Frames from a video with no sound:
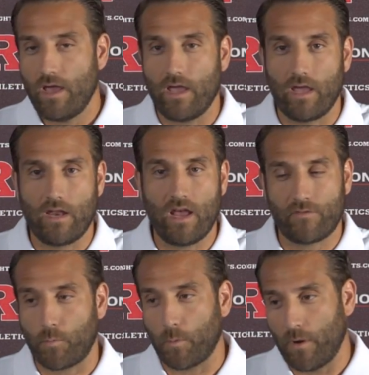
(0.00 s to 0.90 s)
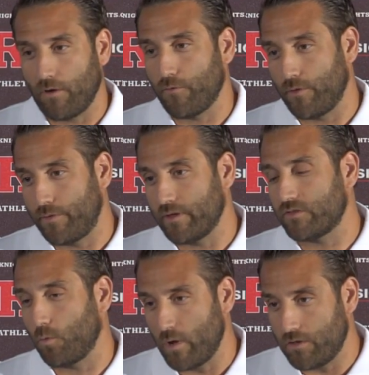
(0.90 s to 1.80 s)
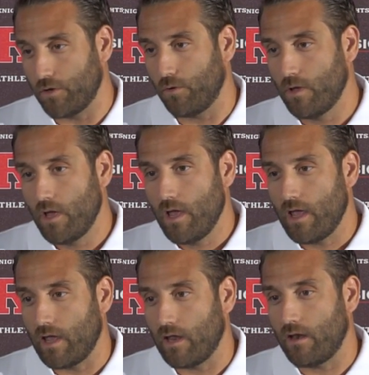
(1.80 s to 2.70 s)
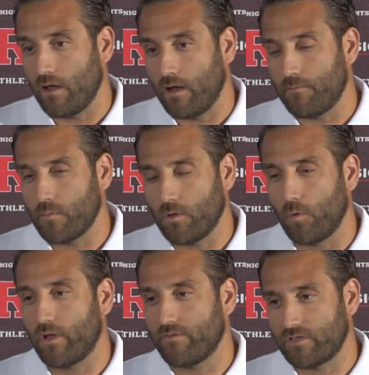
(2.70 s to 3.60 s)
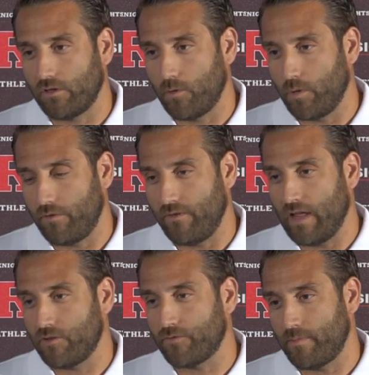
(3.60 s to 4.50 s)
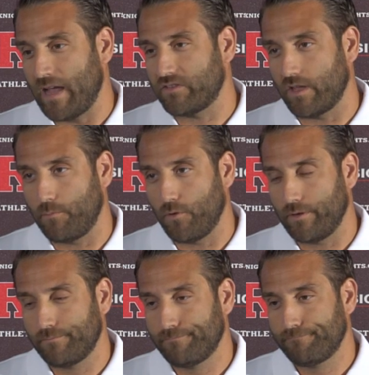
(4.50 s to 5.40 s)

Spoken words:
and have to prepare for the things that we do, and you know, give us a little bit of advantage from that standpoint.